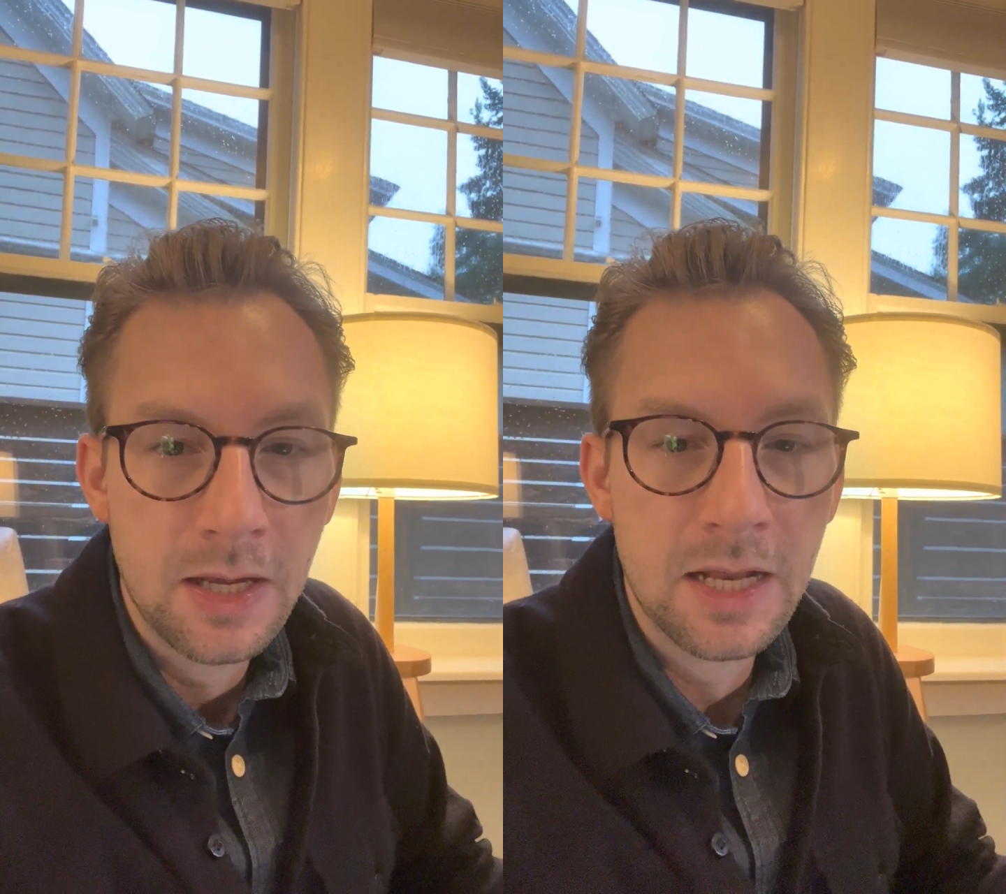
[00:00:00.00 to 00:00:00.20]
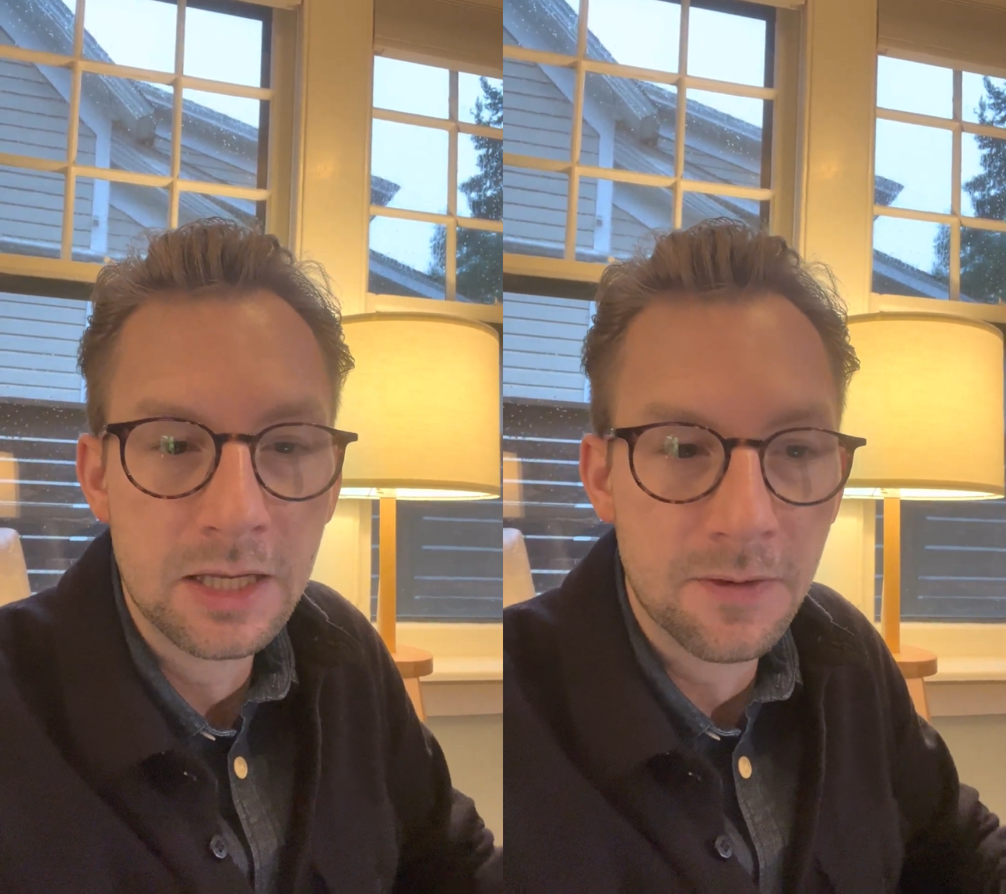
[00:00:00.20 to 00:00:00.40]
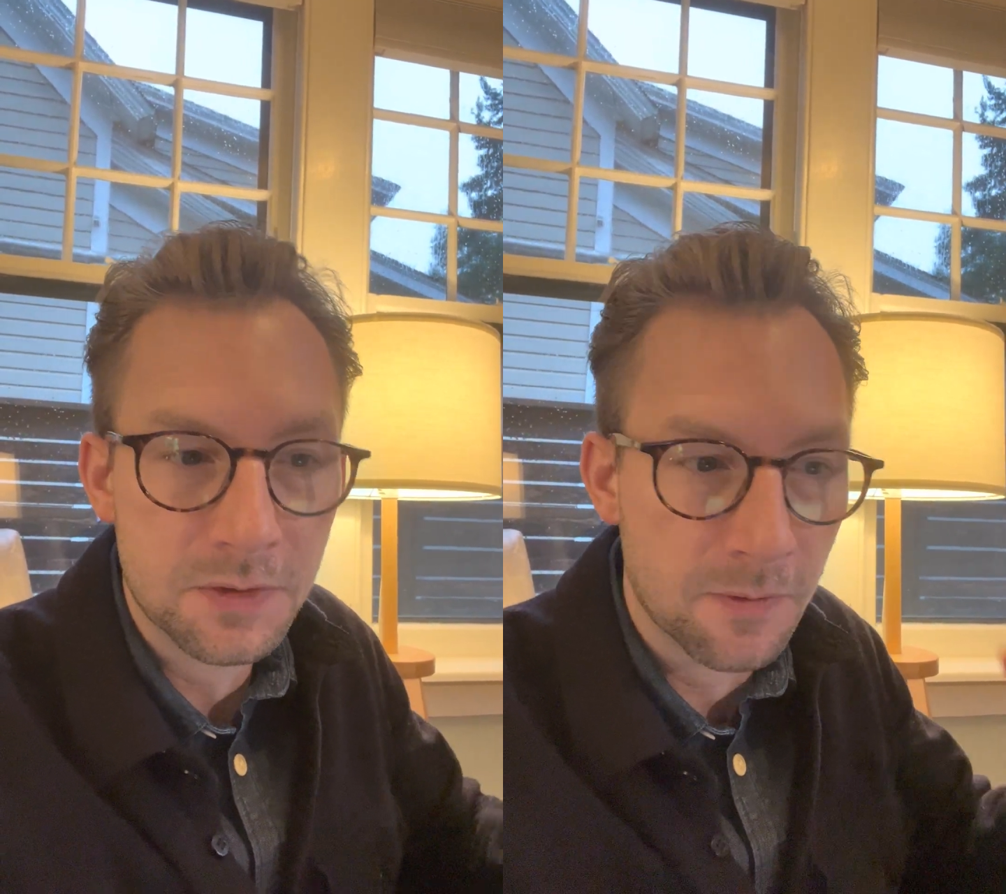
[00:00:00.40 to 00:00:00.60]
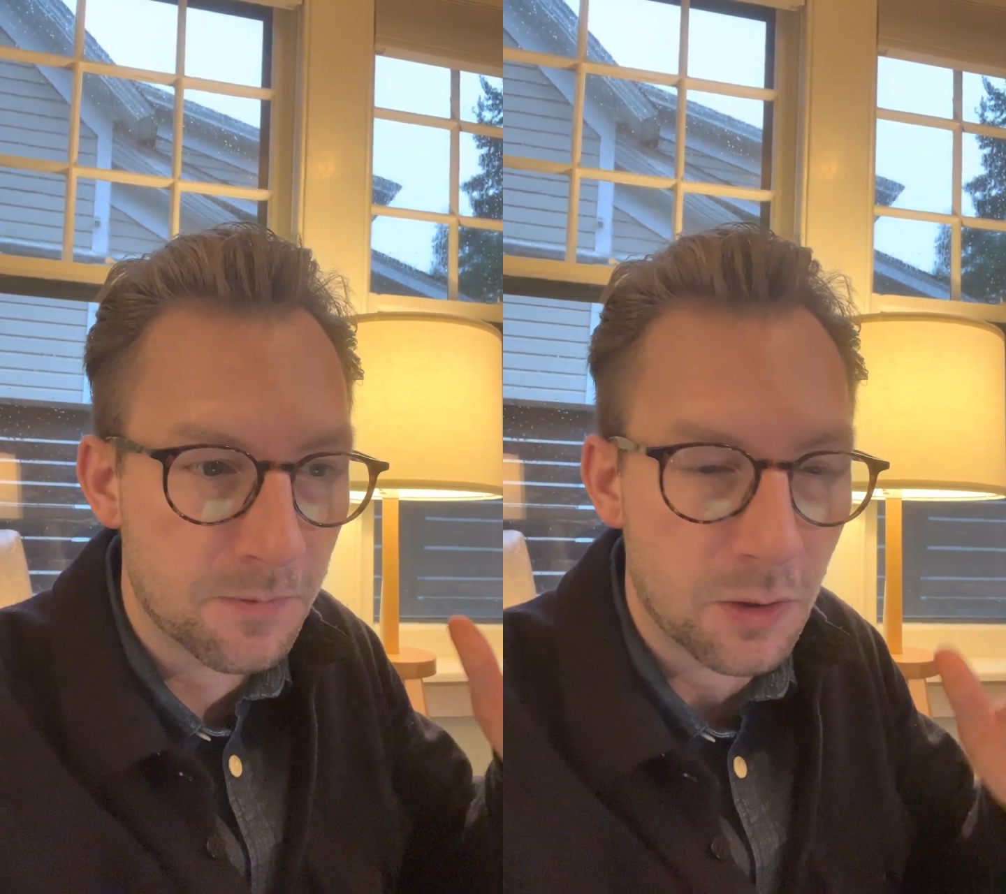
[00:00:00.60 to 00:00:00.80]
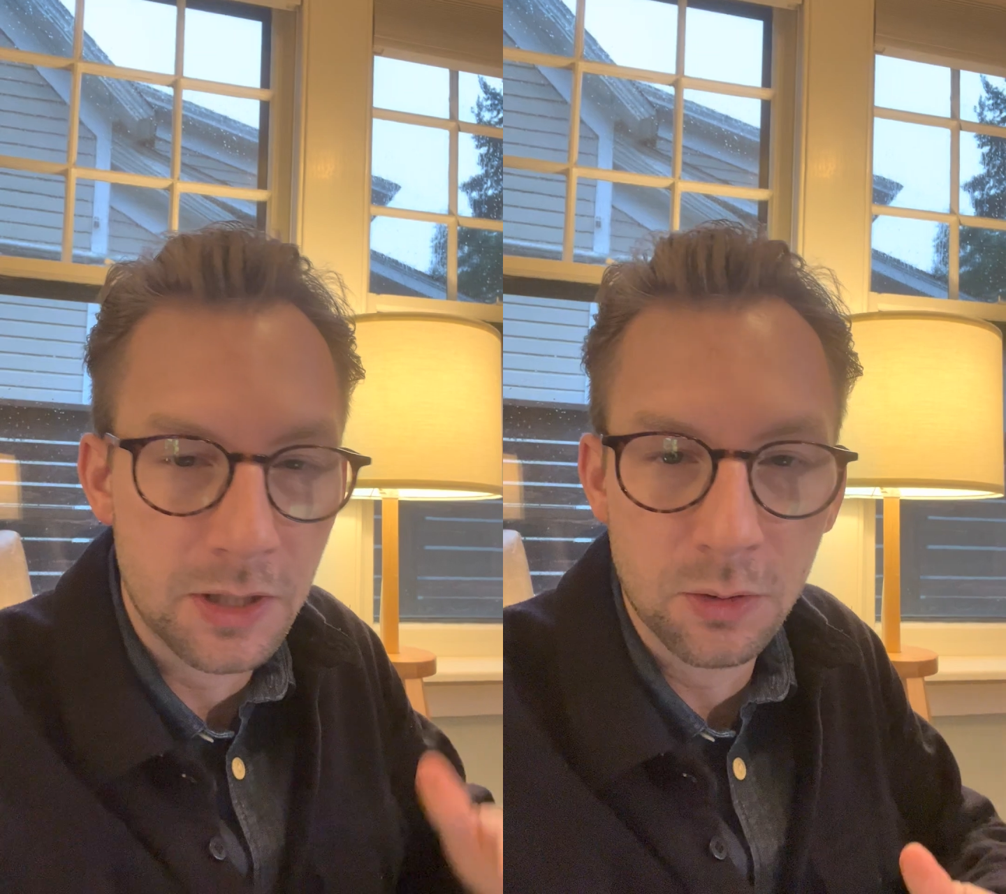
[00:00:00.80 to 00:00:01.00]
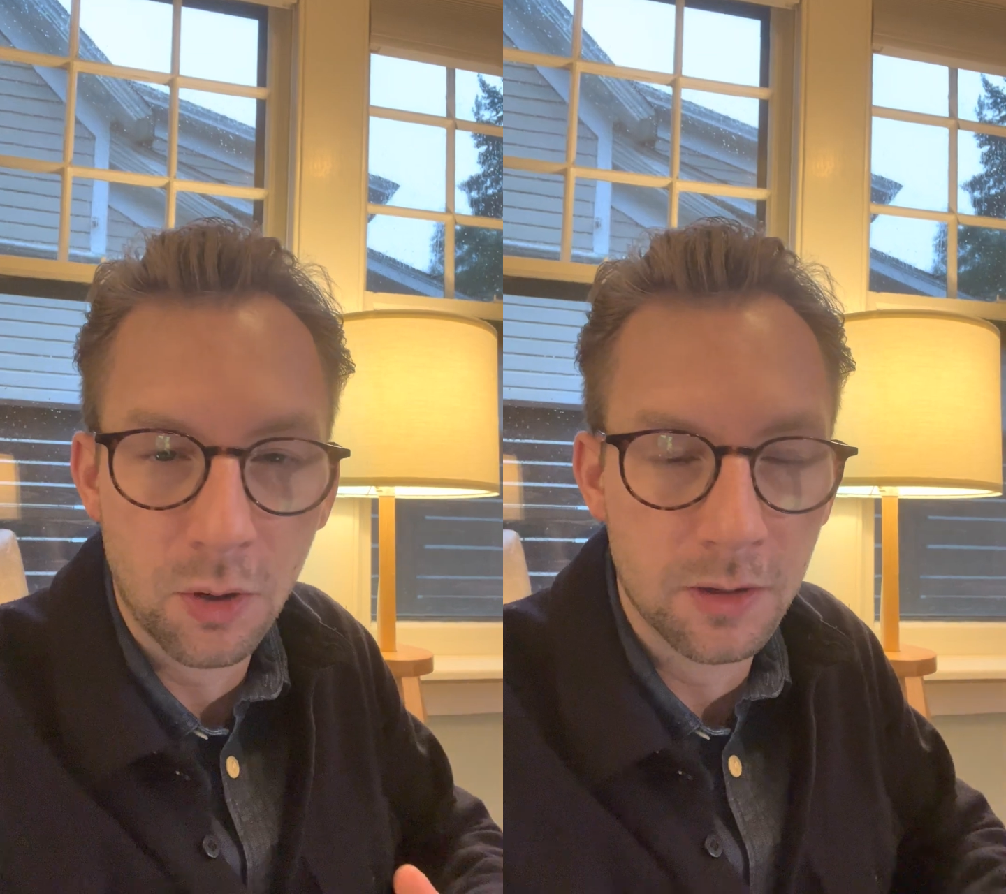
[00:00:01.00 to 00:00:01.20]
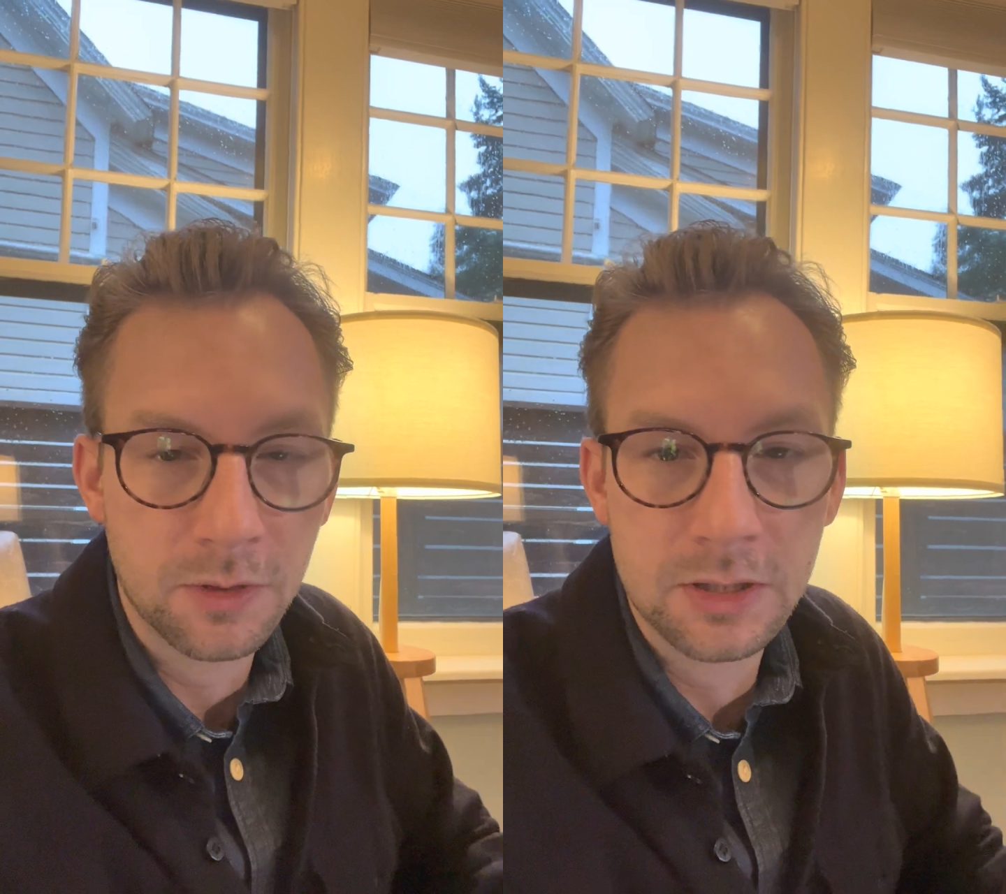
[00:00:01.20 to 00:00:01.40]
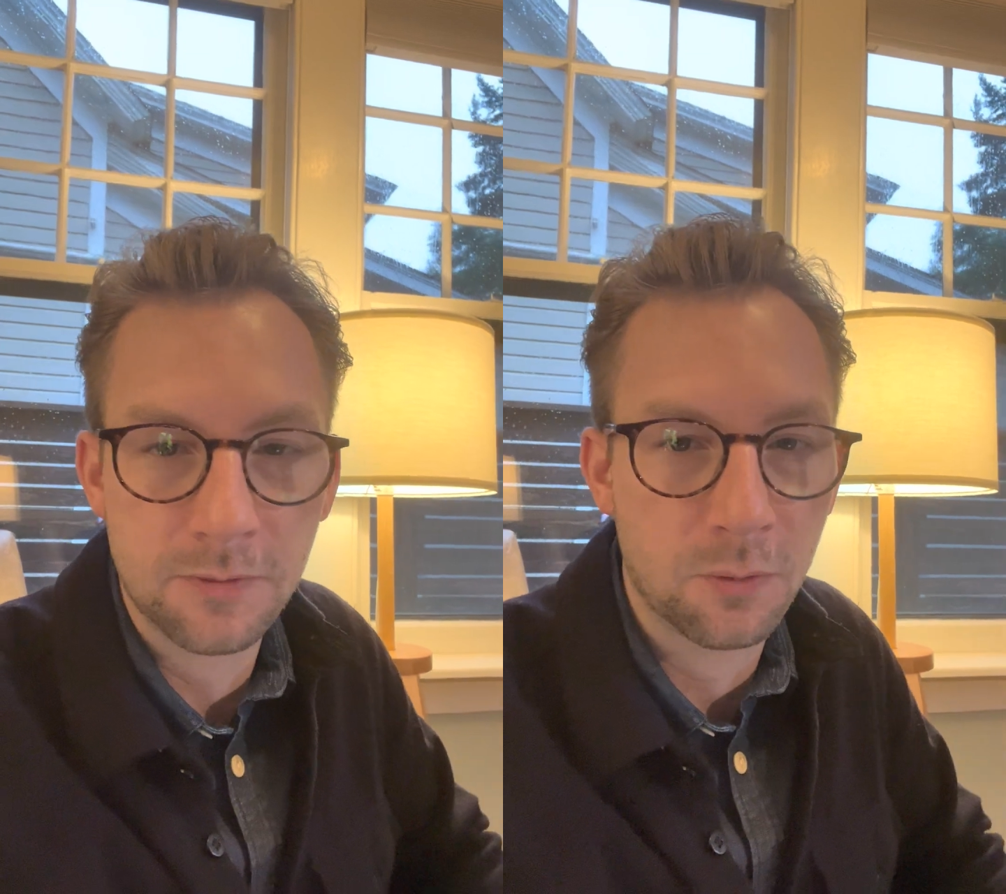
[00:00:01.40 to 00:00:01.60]
It gives a very long
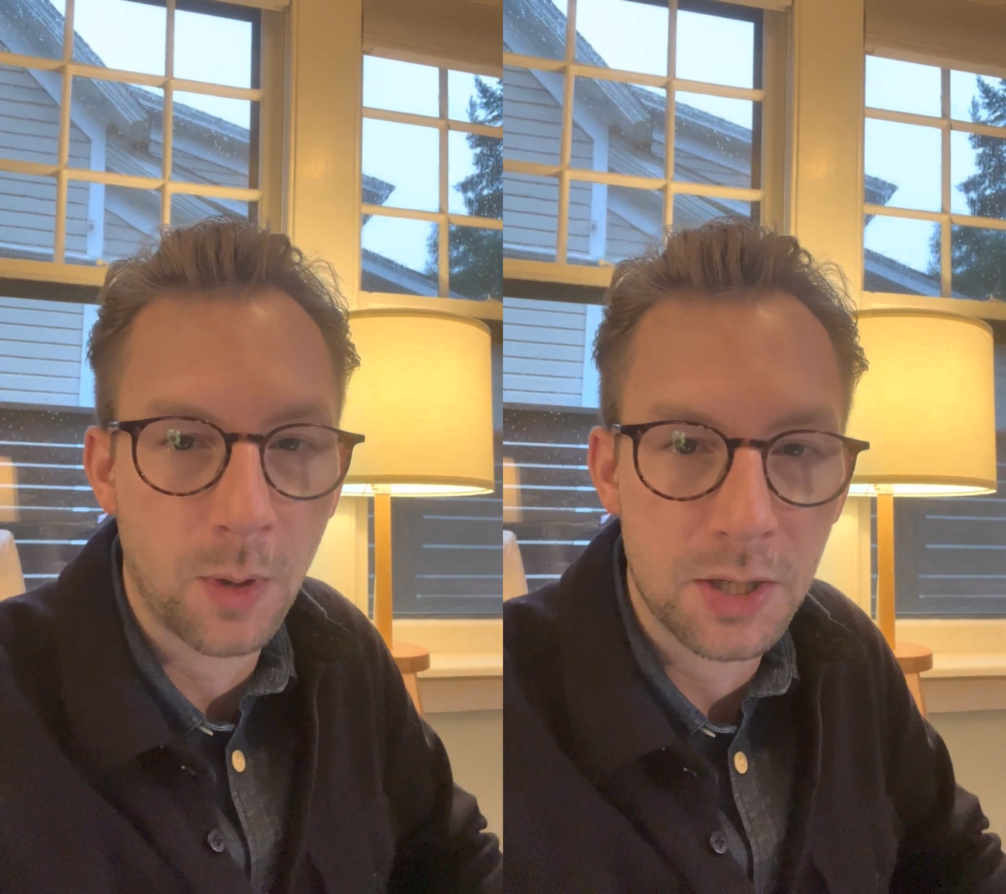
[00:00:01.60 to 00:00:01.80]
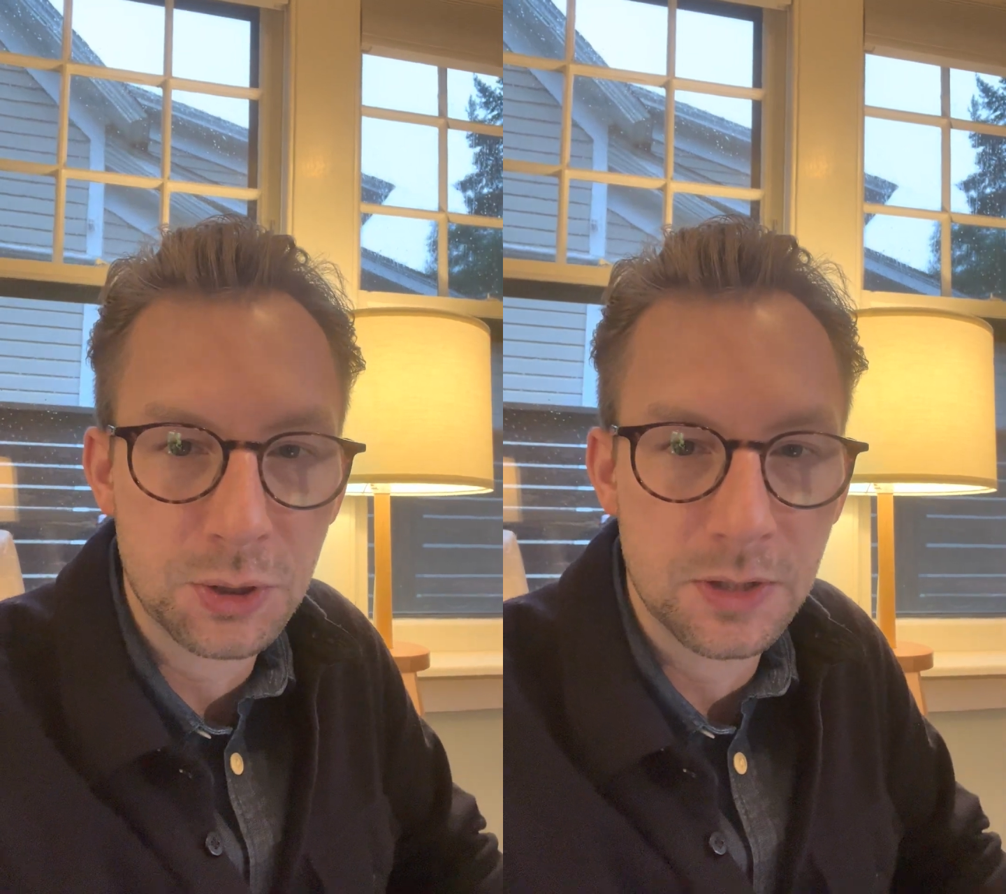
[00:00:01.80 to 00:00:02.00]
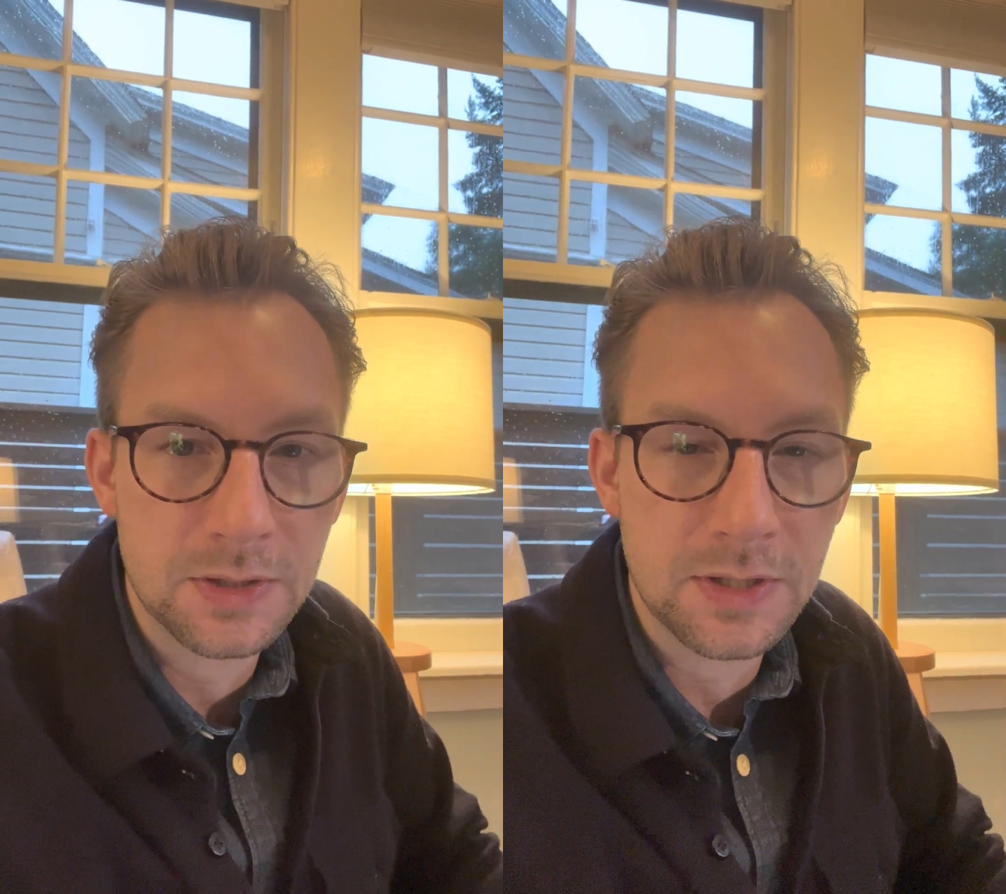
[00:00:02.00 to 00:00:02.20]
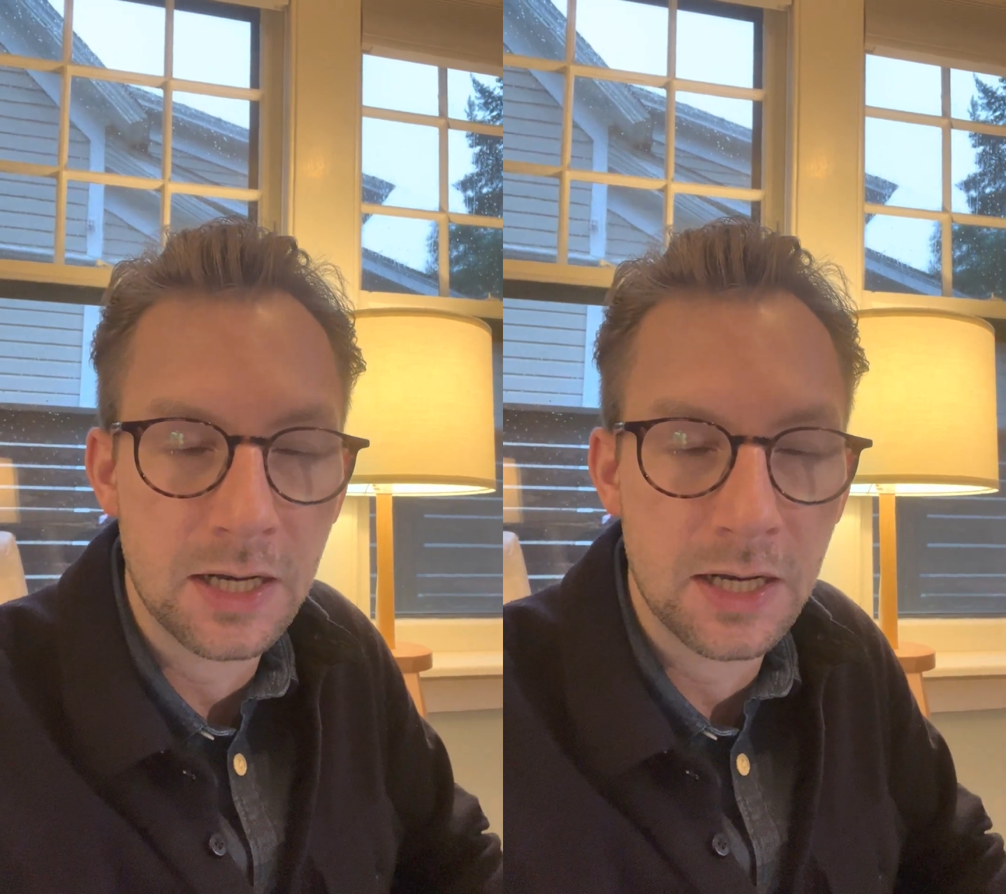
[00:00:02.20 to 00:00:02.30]
list of questions,